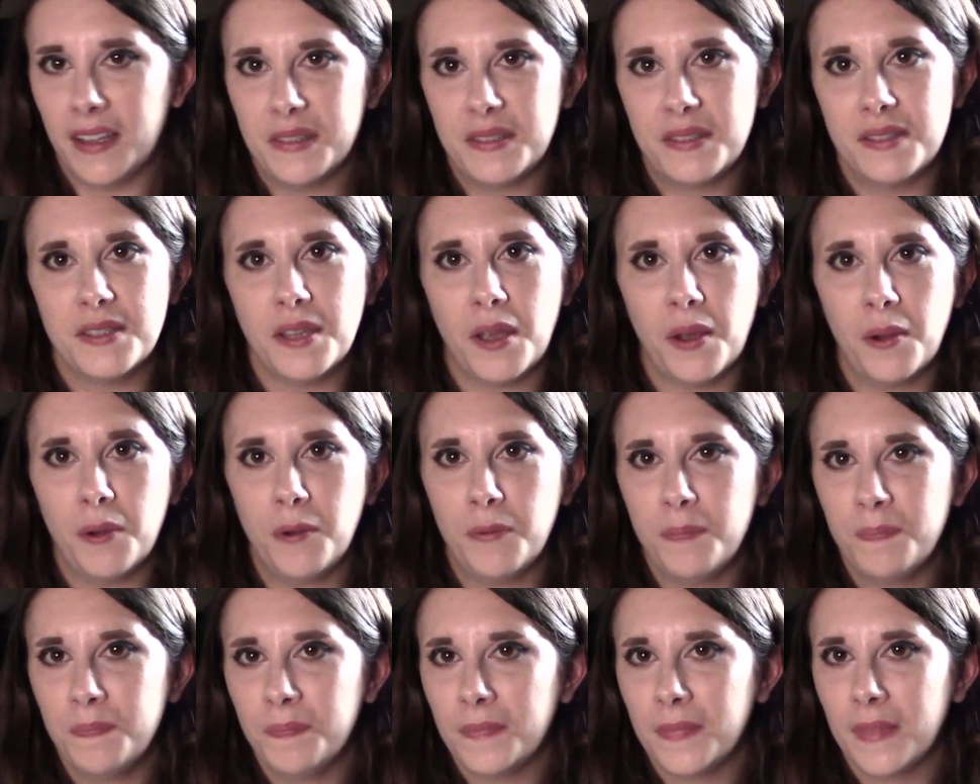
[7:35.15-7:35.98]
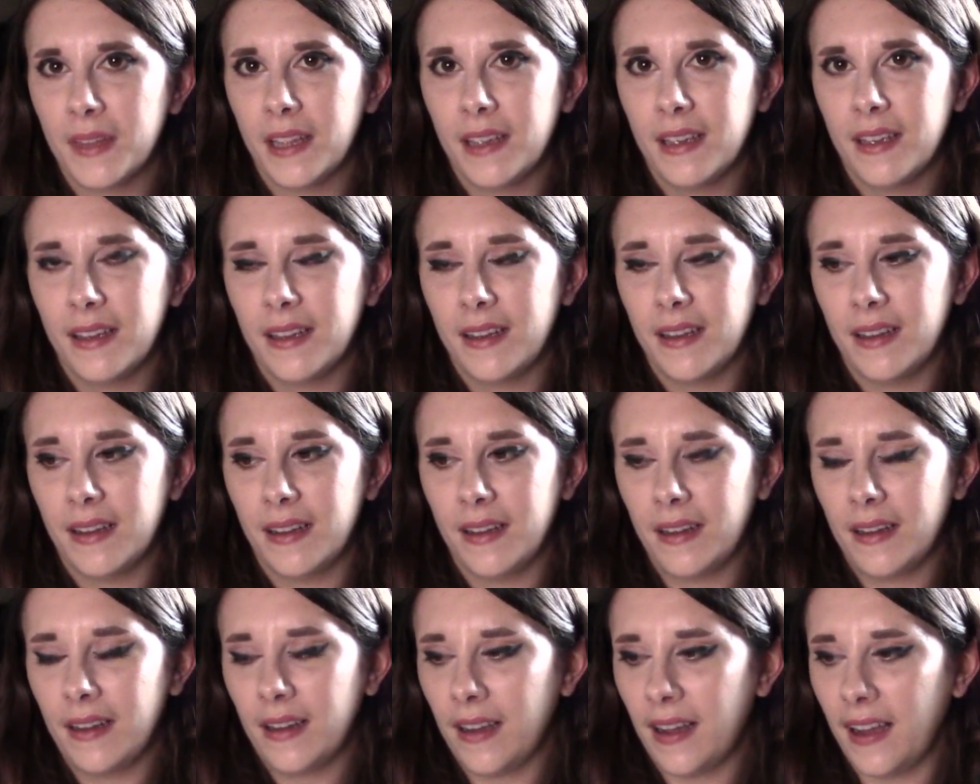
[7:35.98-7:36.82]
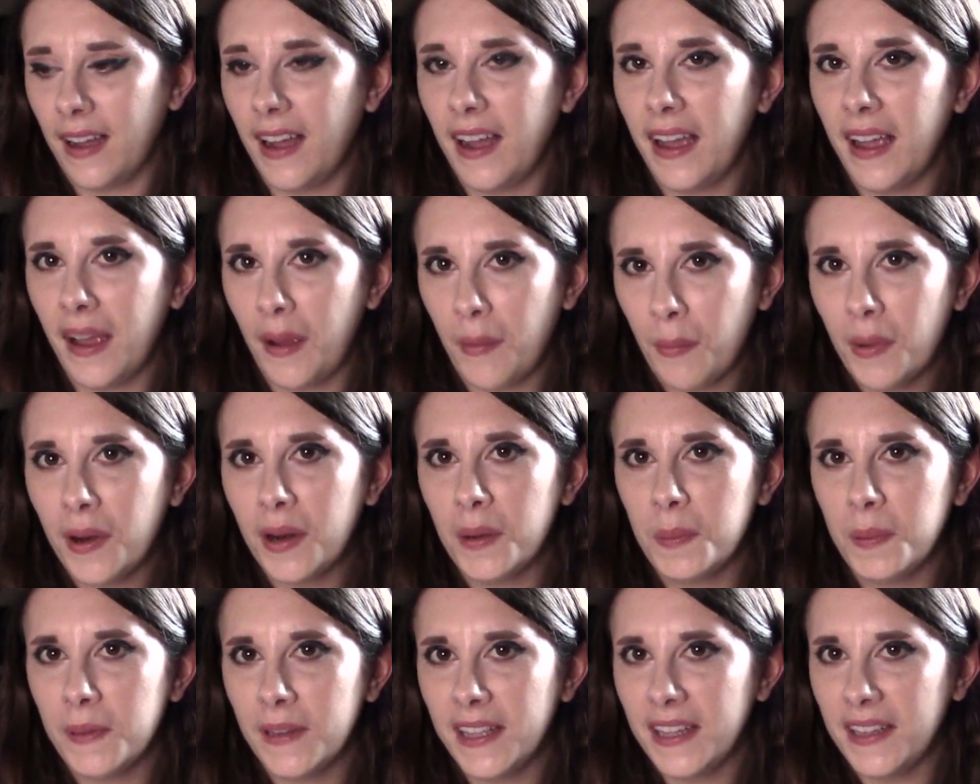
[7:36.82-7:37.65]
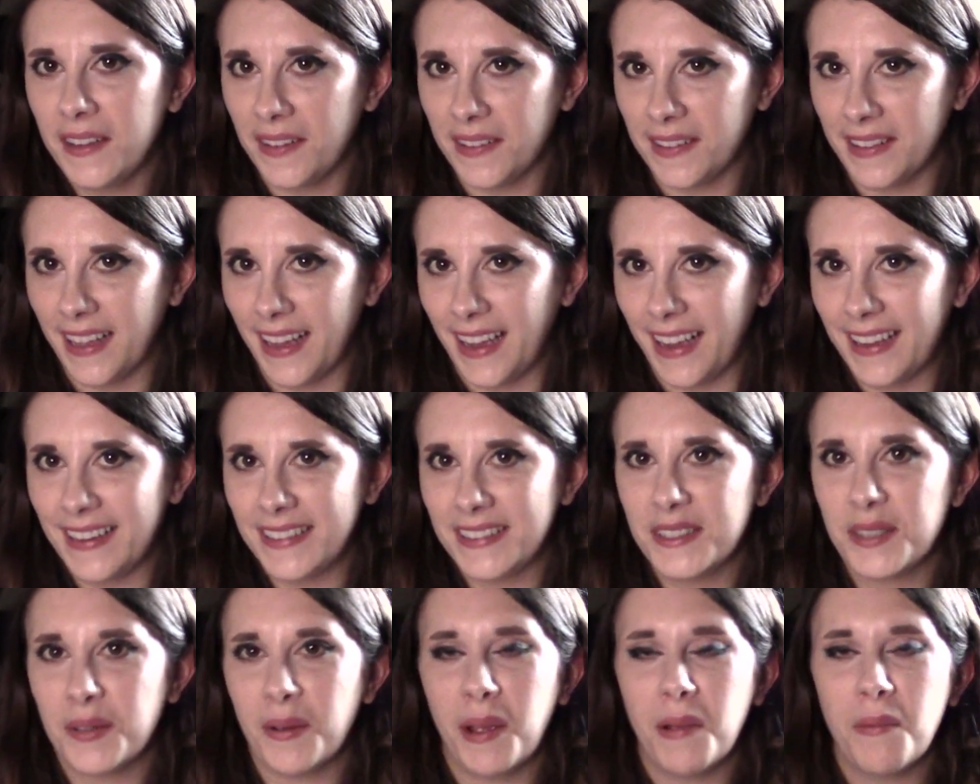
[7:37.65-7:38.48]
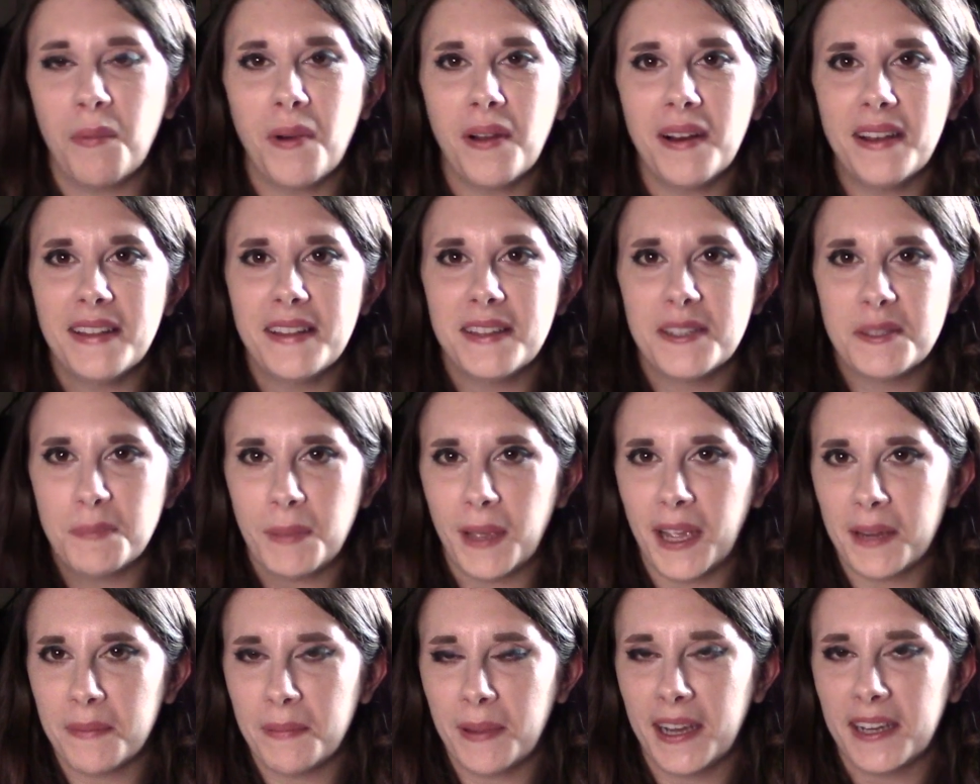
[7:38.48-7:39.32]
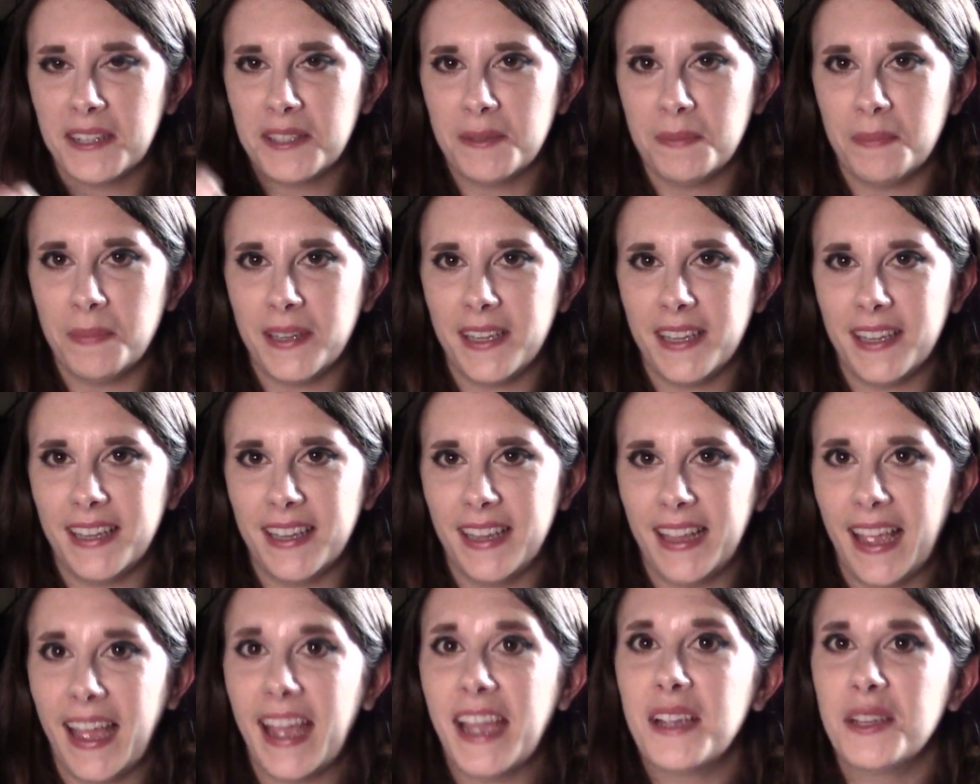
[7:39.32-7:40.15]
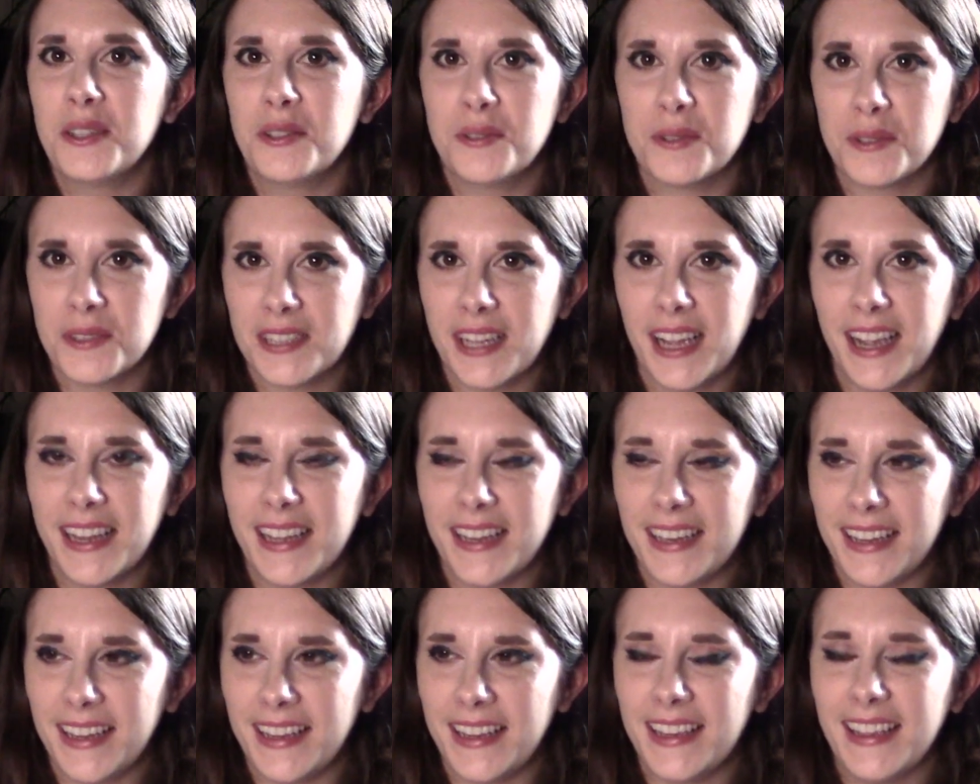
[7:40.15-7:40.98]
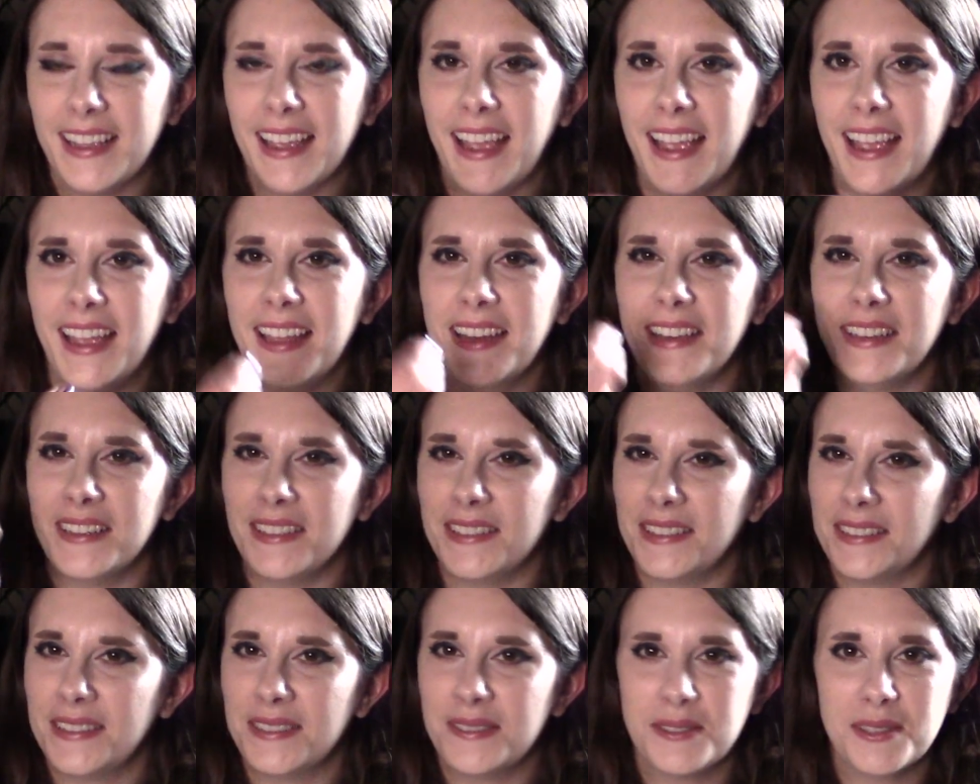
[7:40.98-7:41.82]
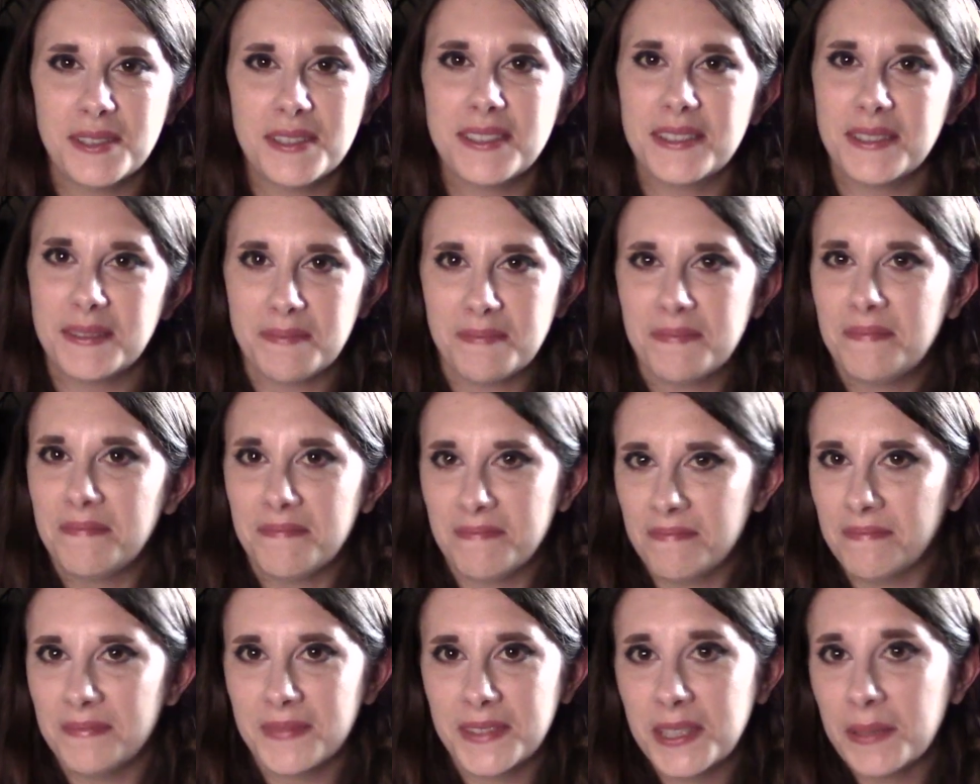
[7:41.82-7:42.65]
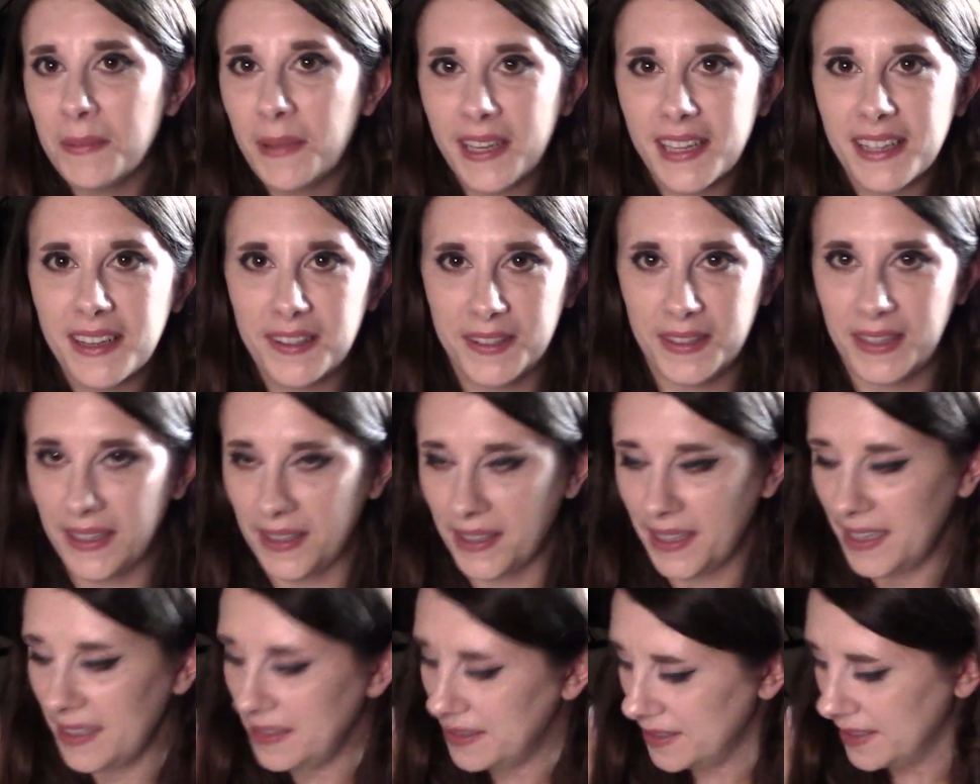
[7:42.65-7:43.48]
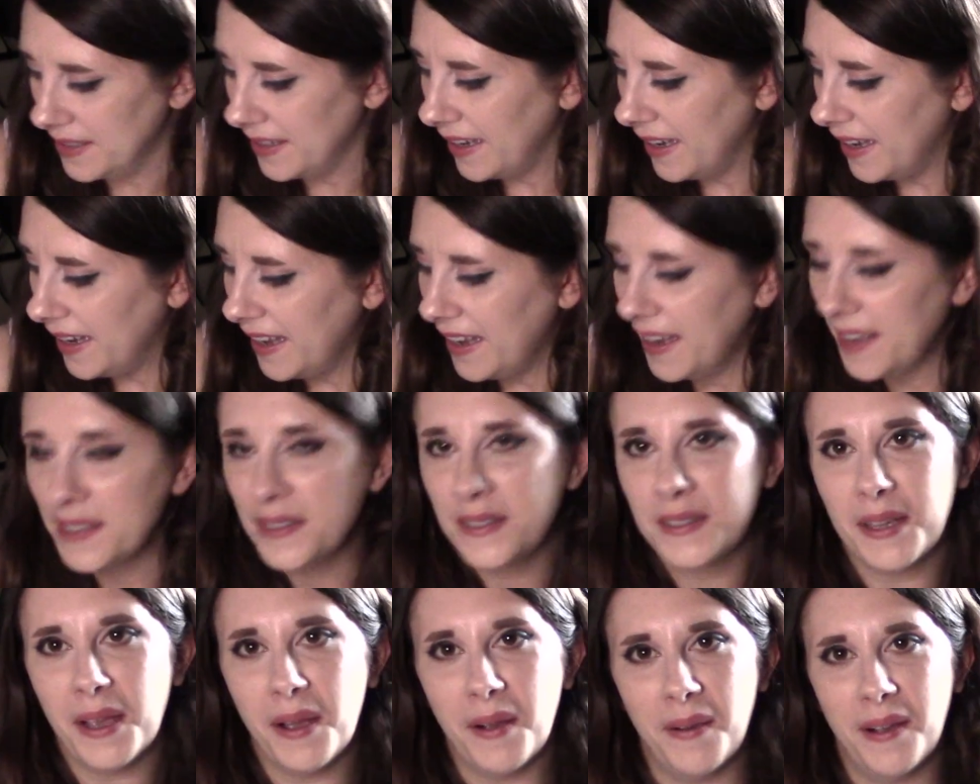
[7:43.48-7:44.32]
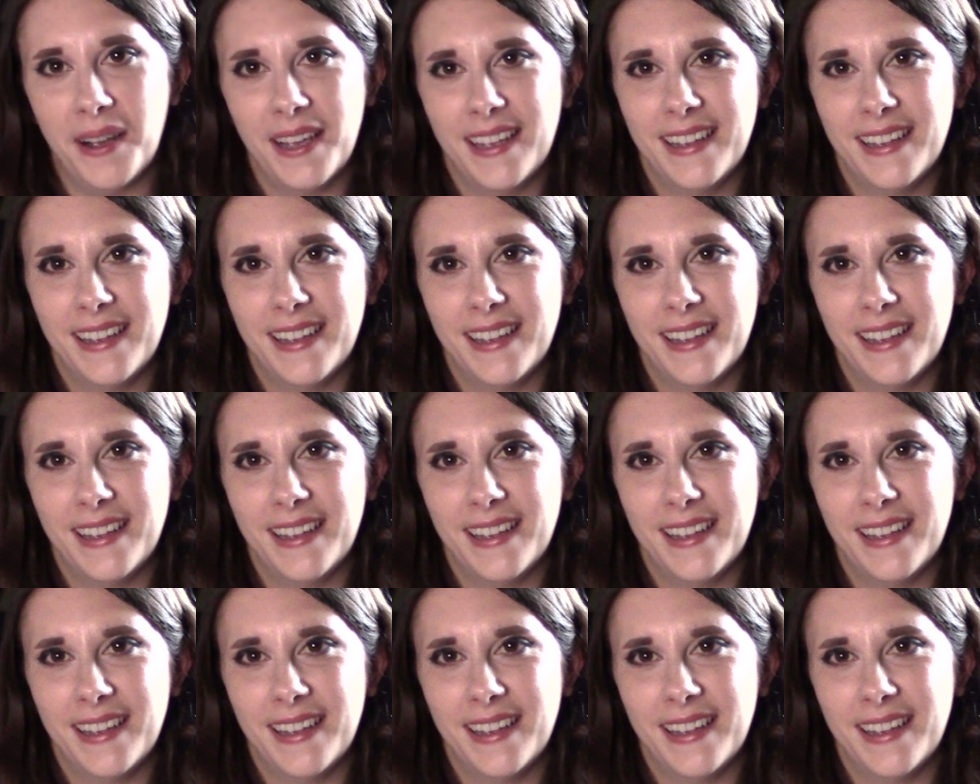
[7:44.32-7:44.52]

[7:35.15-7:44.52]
So I want to play on that. So I wanted this backpack to be extra tiny and just to make it hilarious. So